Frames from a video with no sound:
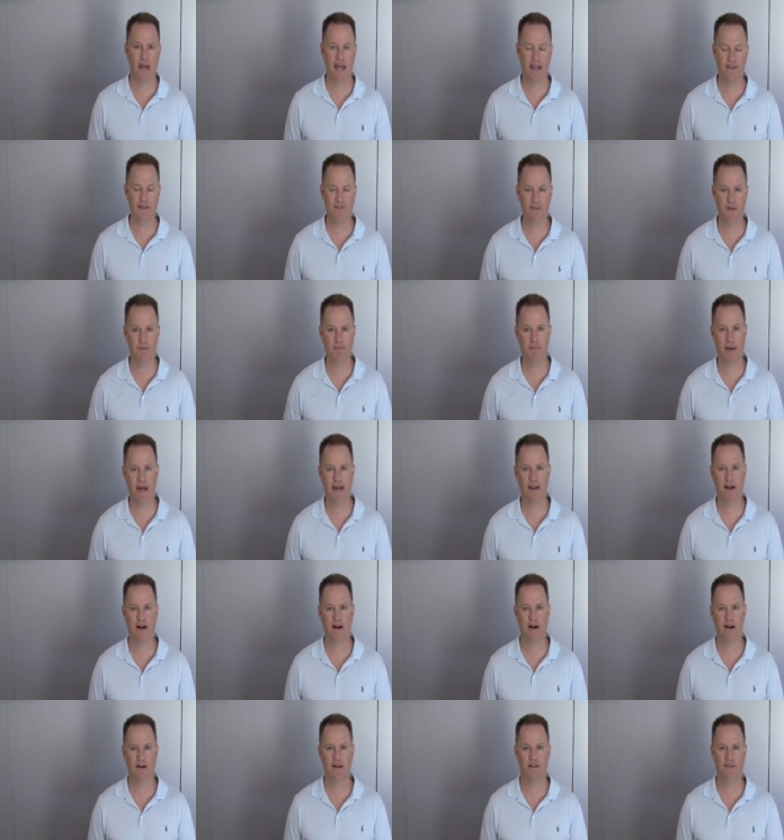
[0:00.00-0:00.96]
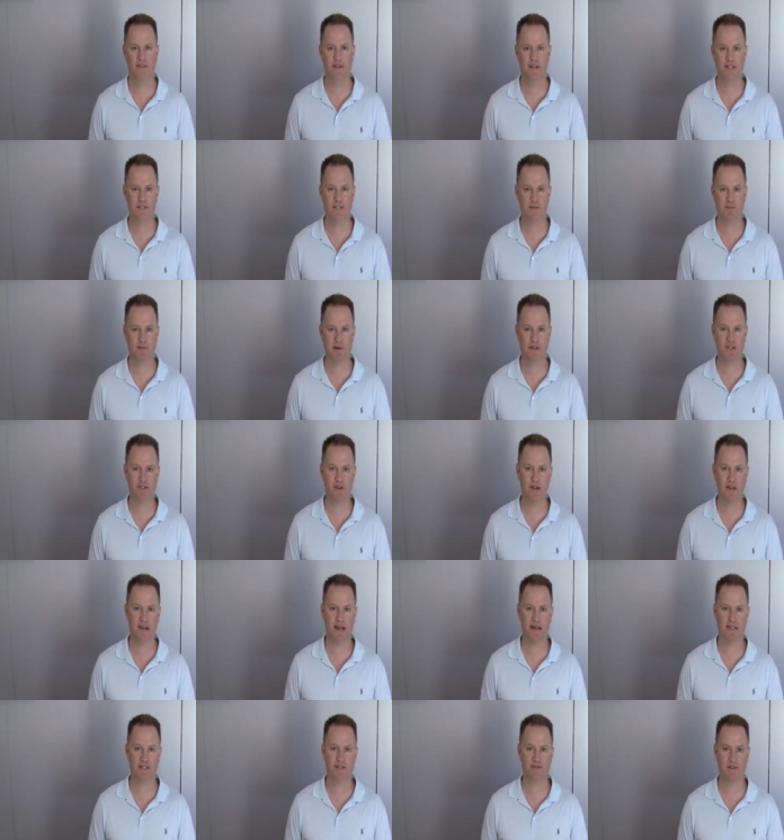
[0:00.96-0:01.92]
Even better, the espresso
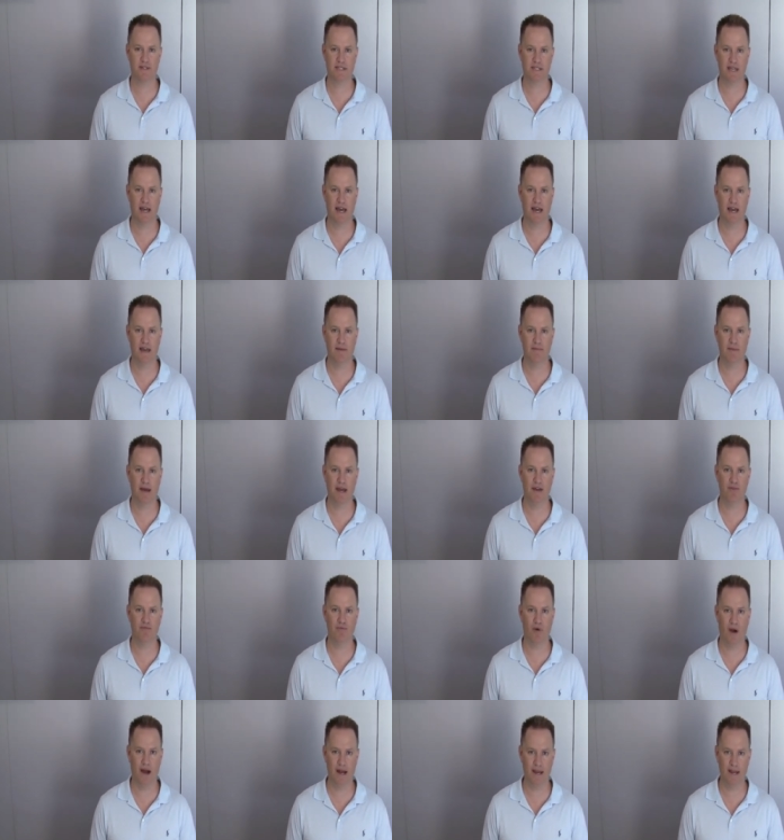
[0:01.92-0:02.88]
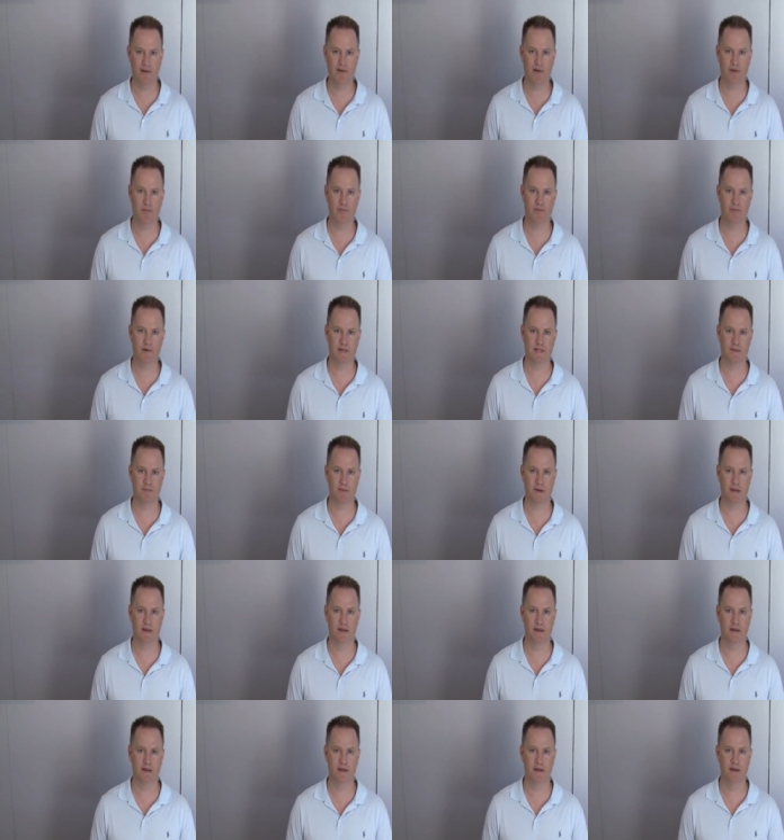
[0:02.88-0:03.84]
lustre is handmade right here in
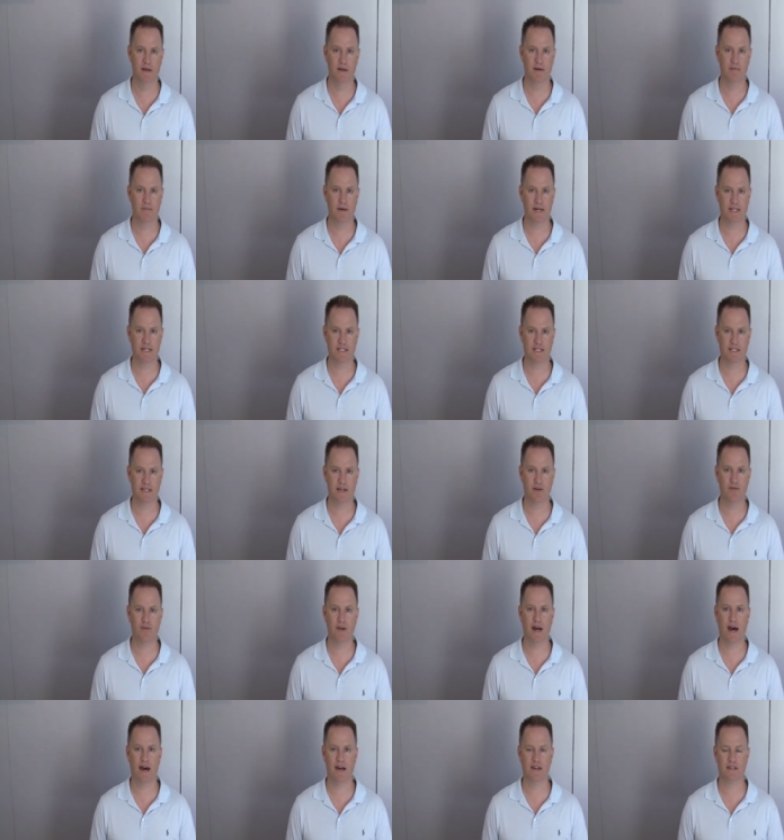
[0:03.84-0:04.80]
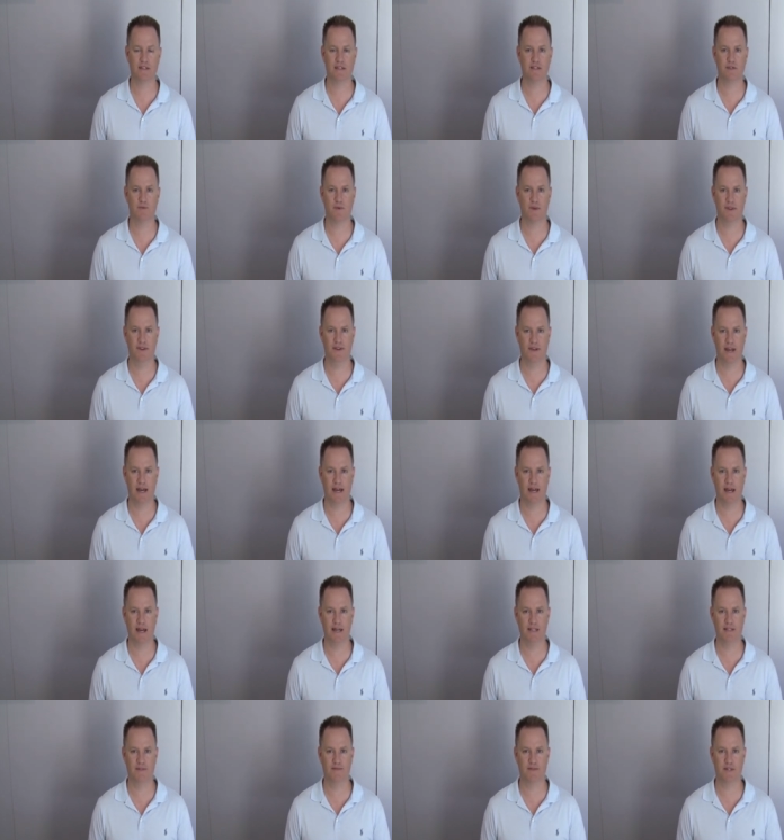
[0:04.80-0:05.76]
Brisbane by skilled artisans with
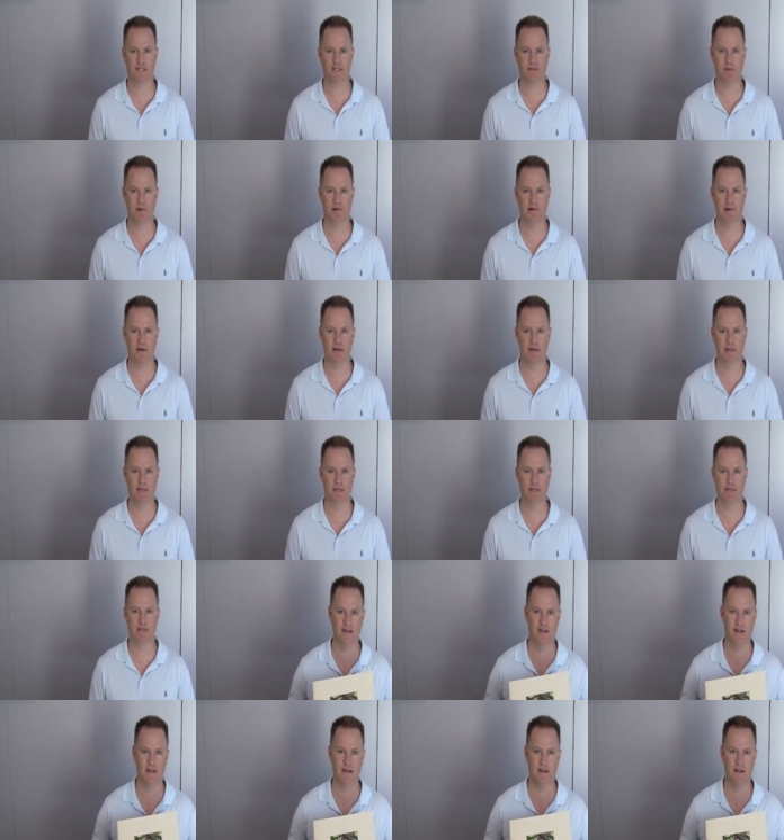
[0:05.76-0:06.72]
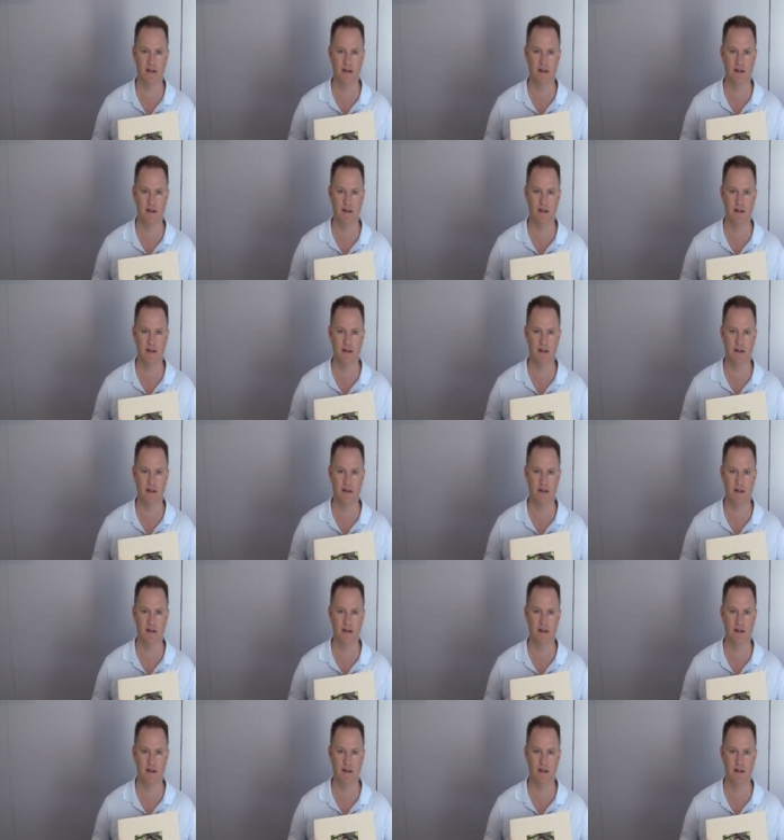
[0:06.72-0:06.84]
decades of experience.